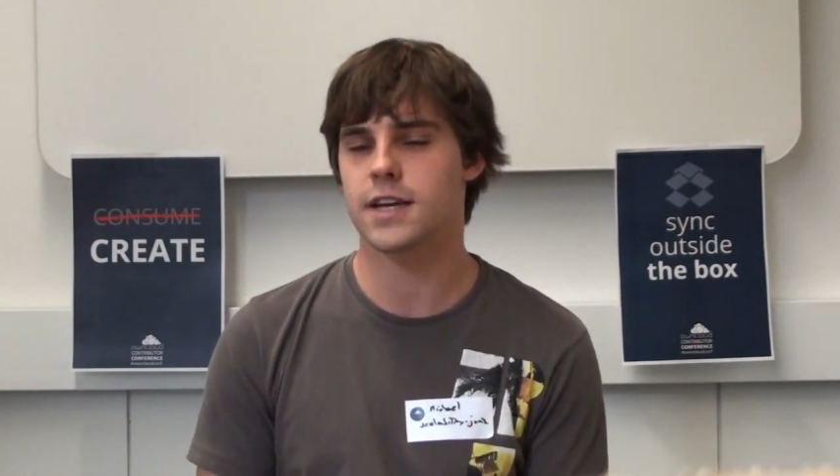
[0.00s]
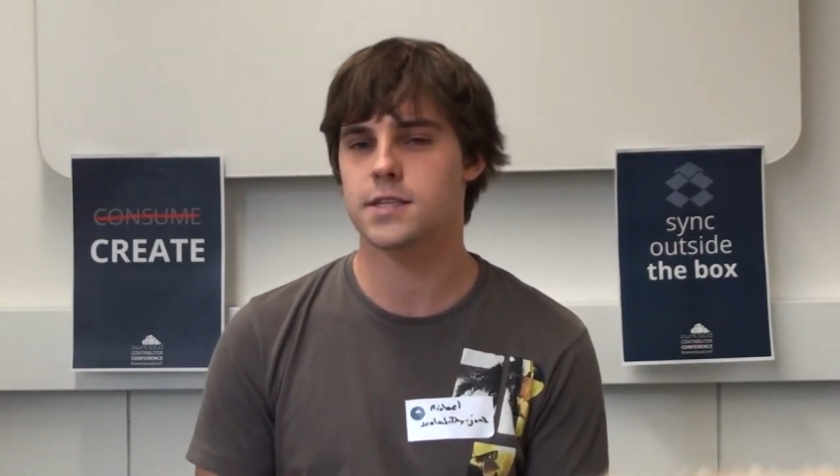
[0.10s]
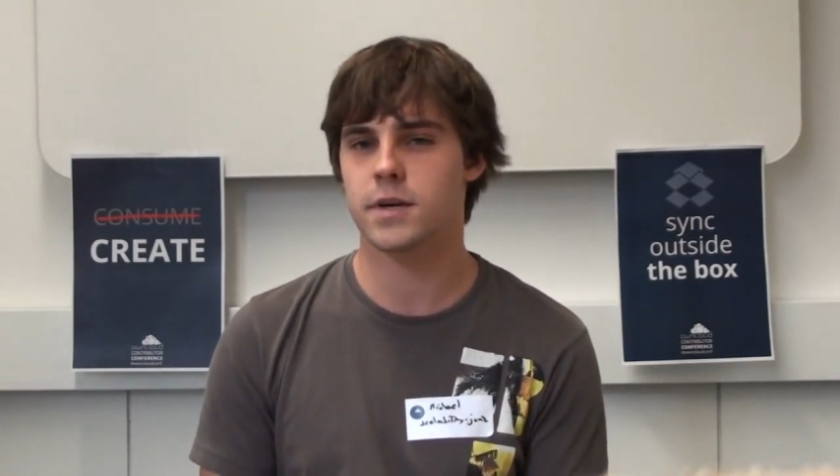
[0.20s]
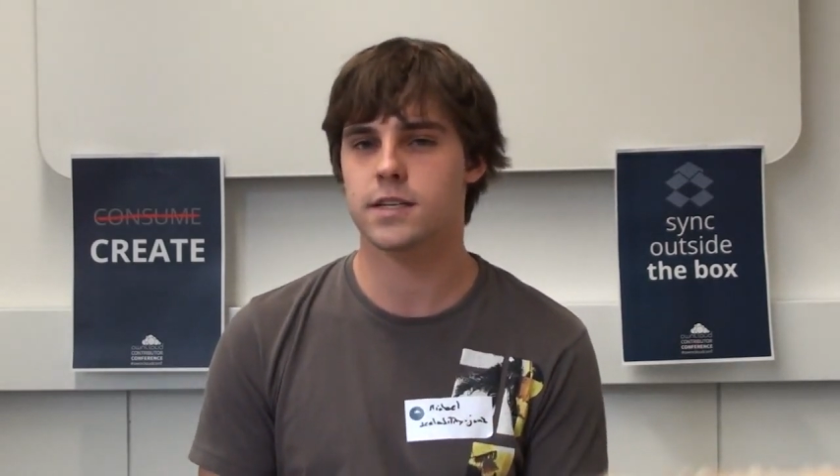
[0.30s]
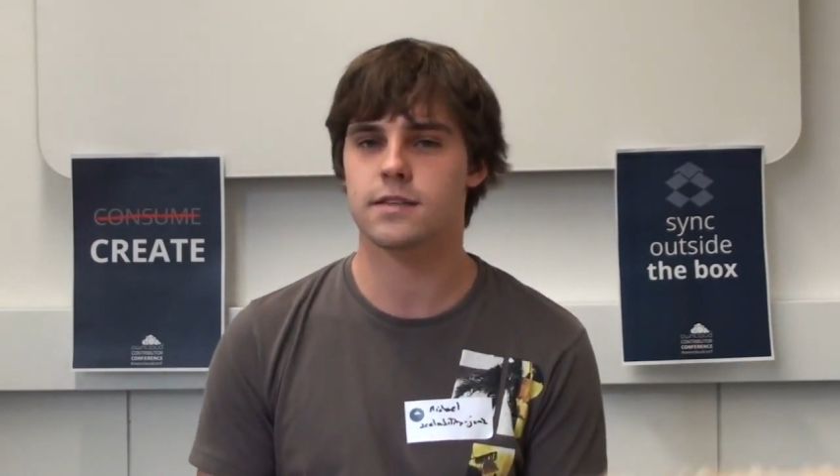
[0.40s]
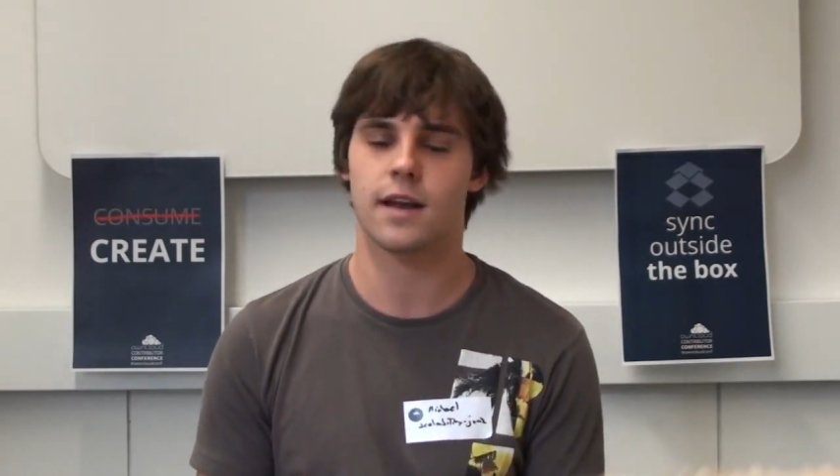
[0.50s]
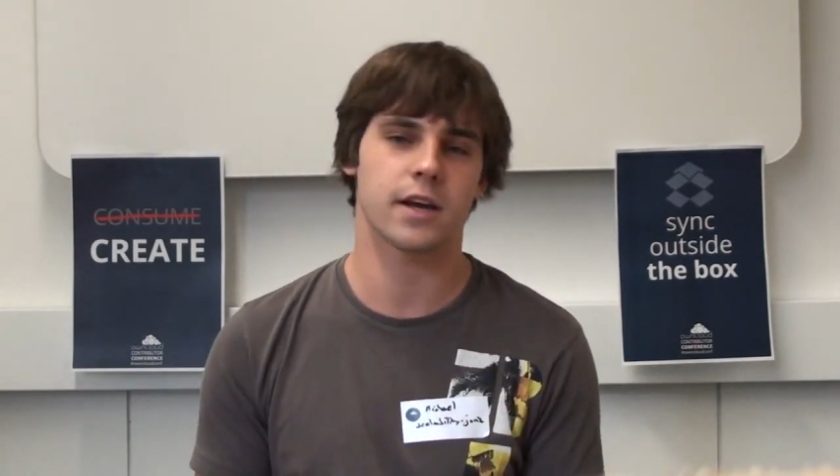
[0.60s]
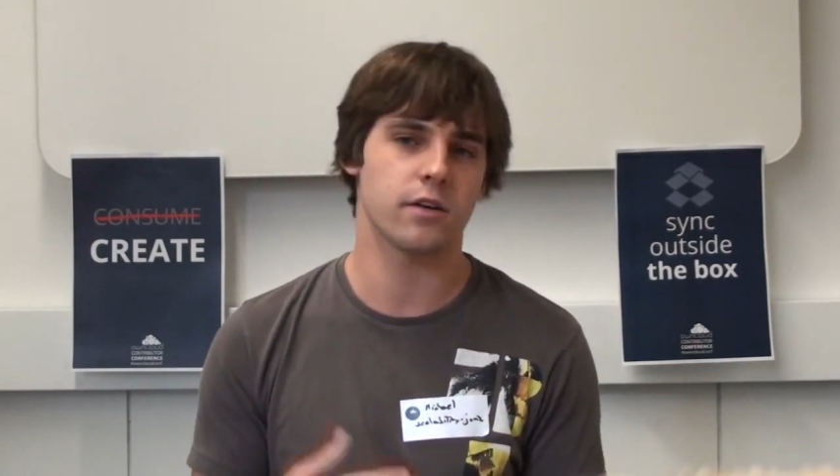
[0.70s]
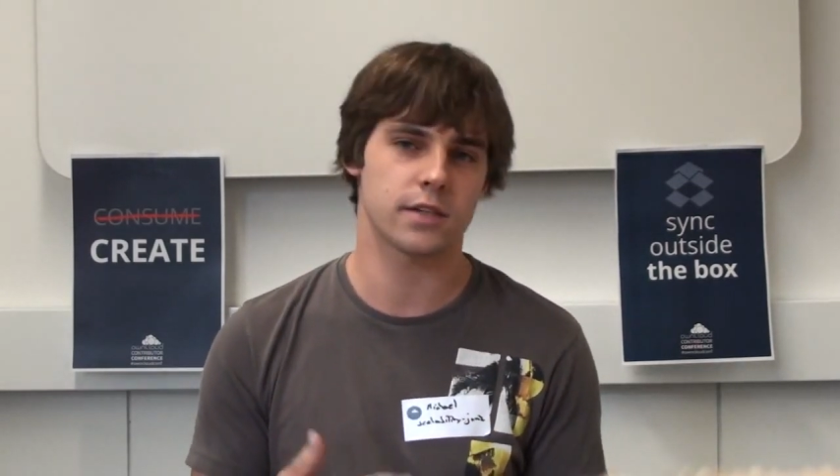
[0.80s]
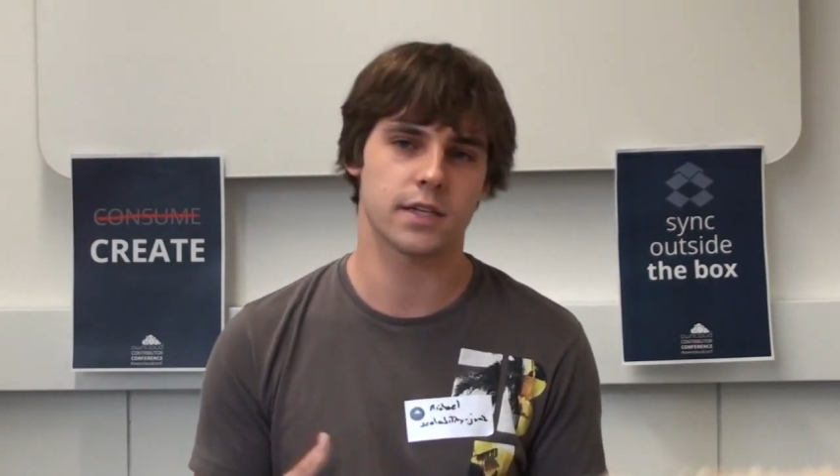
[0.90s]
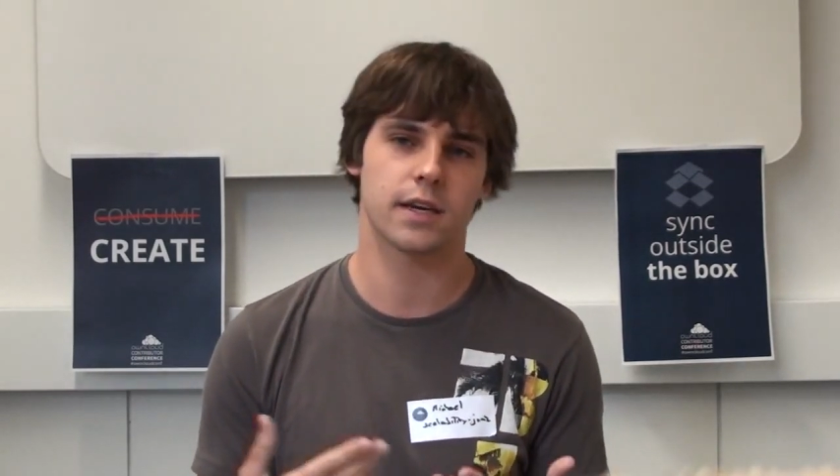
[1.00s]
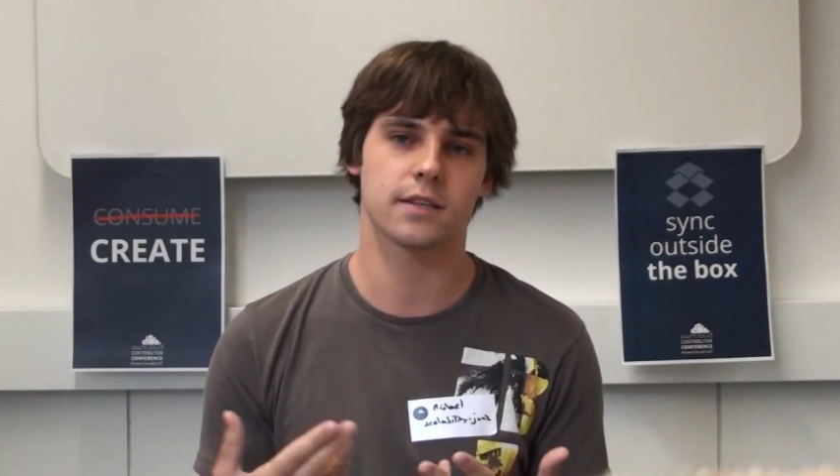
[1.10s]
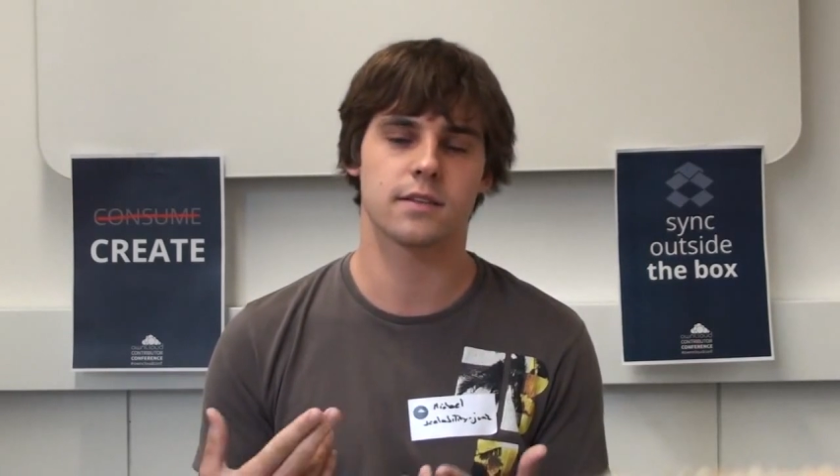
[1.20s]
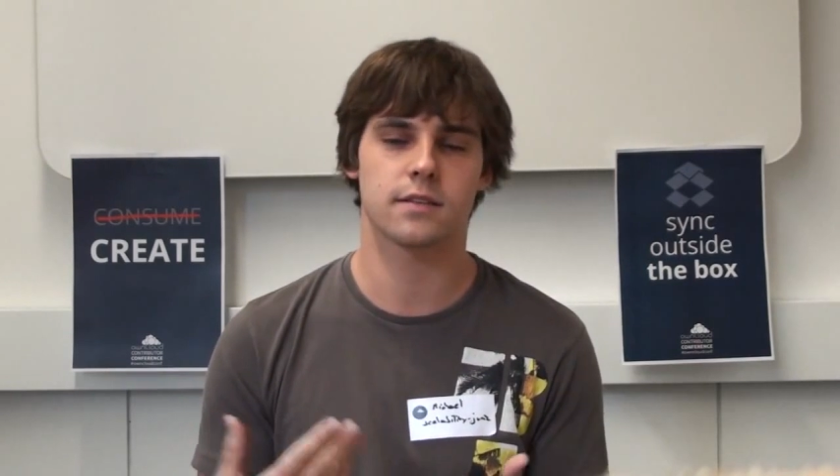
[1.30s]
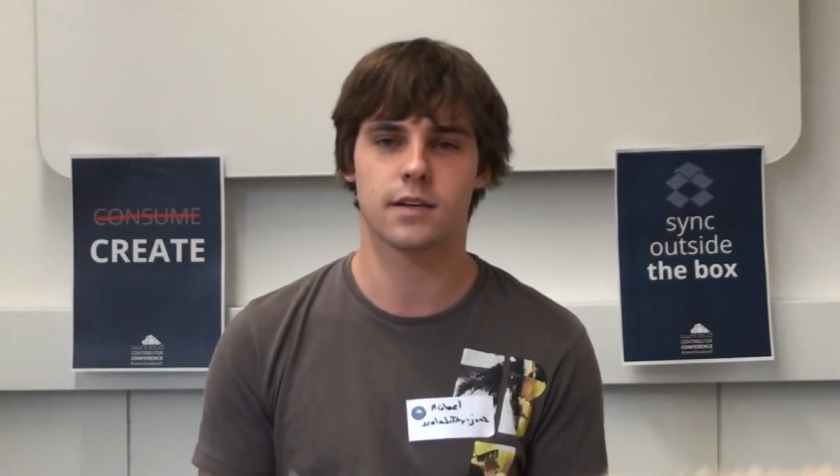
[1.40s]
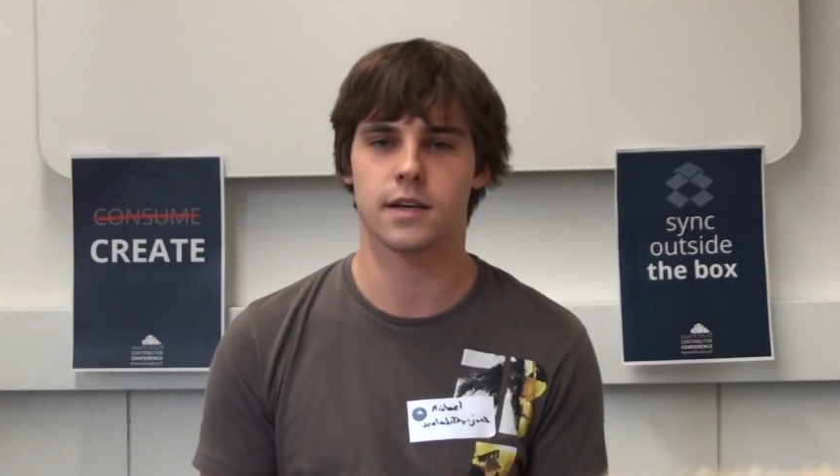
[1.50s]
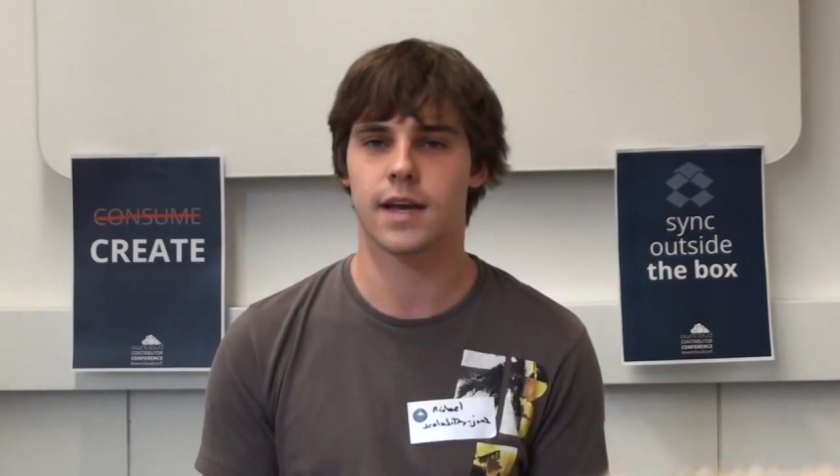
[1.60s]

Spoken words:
aspects like contacts,